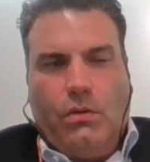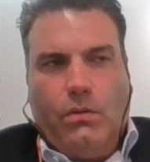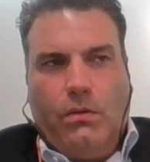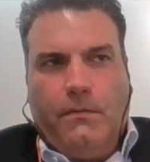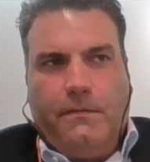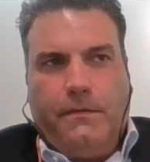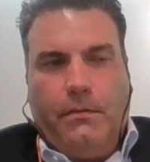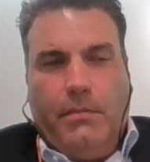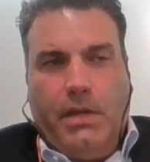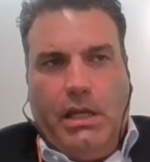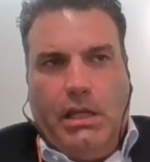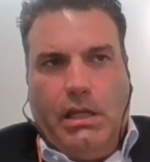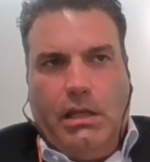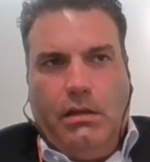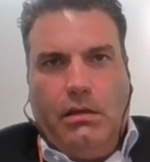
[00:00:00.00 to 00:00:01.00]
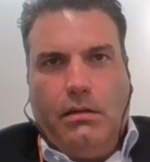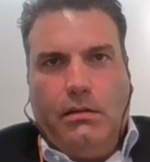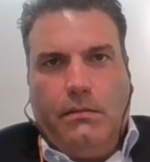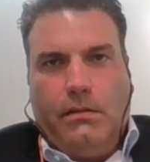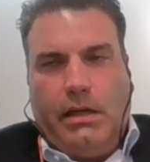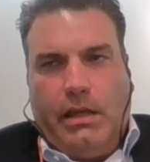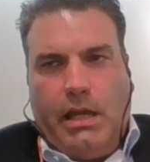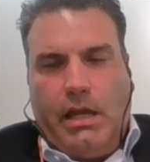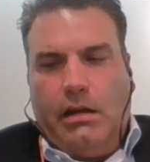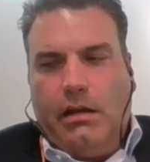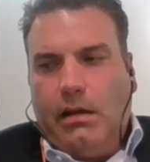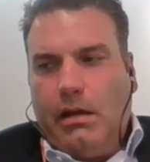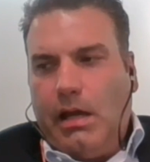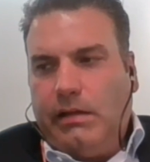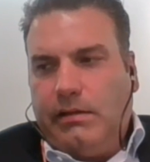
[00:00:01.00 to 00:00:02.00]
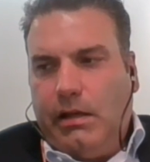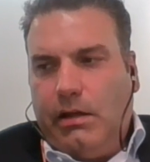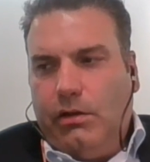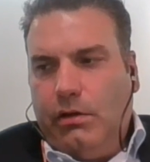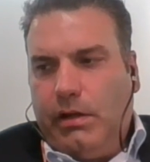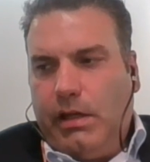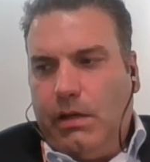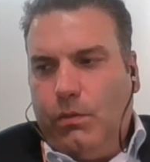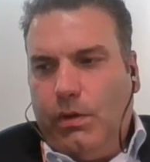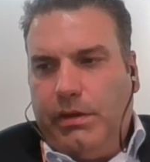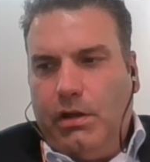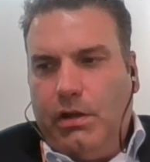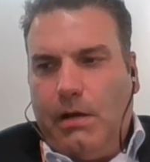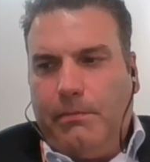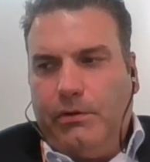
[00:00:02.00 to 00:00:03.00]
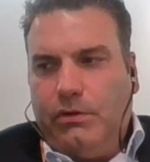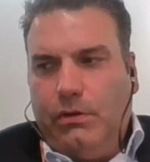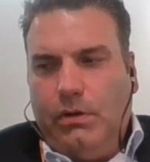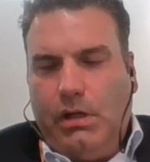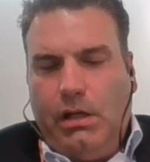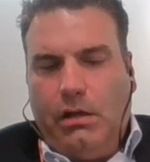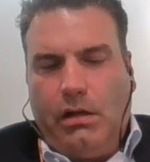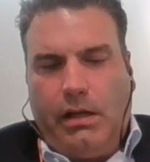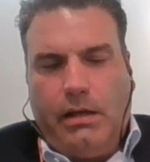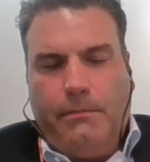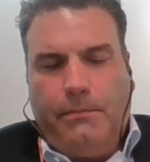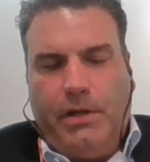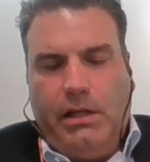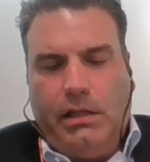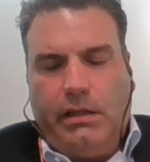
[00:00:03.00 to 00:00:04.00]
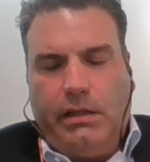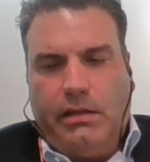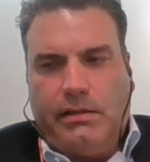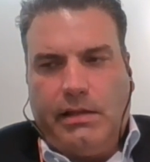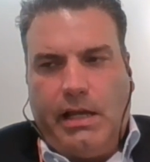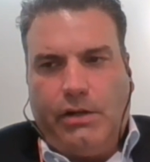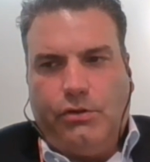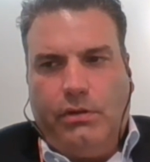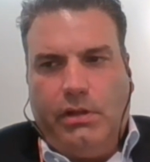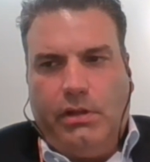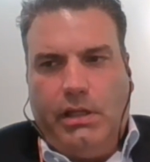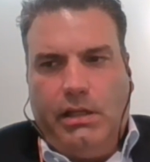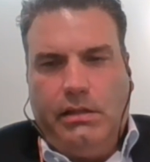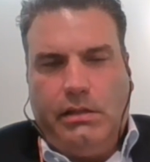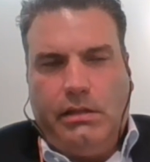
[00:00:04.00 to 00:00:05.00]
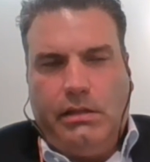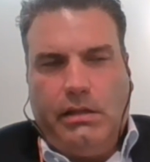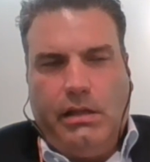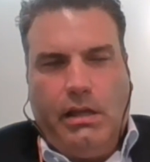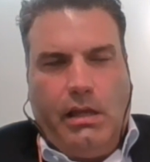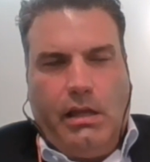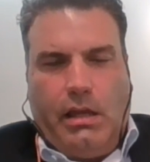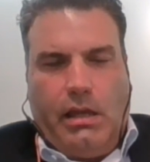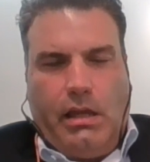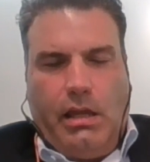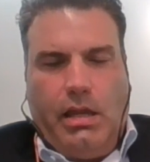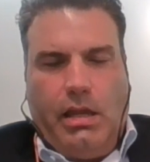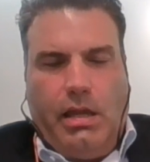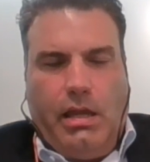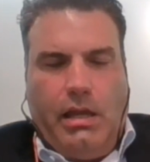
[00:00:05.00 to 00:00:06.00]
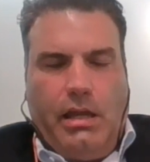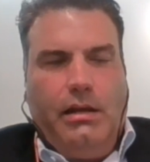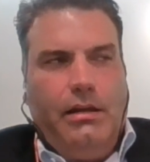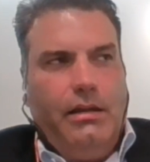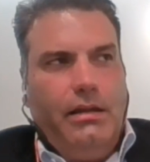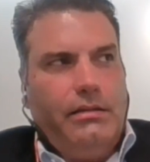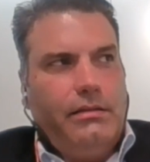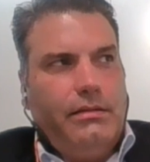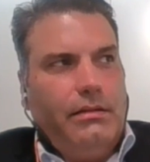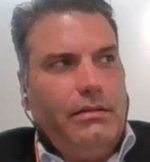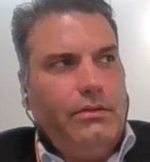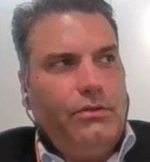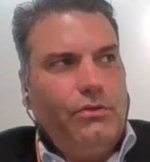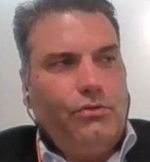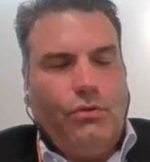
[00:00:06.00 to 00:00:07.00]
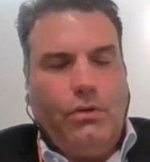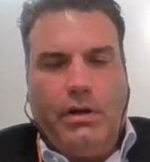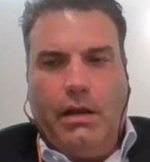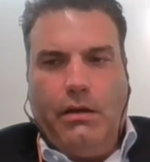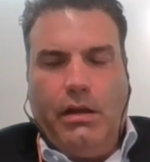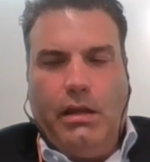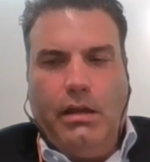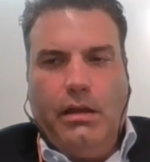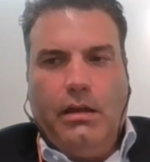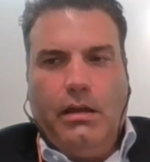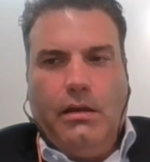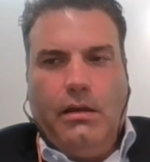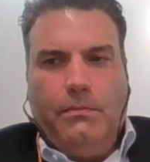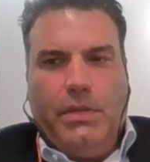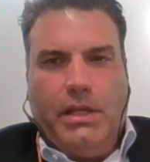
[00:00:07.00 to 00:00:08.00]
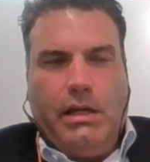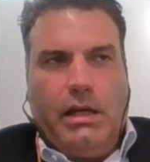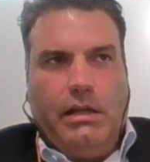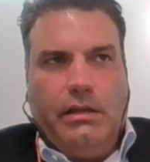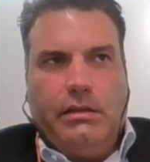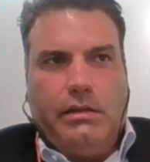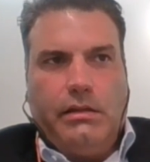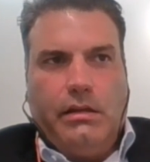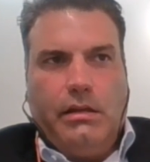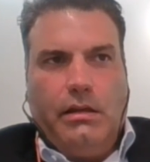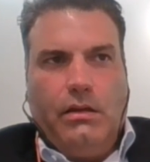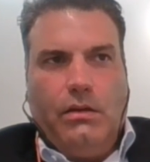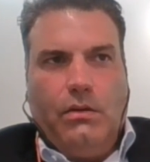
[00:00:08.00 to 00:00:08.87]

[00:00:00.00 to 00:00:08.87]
So for me, again, I take a look at what the opportunity on a company like this actually is, and it's extraordinary, because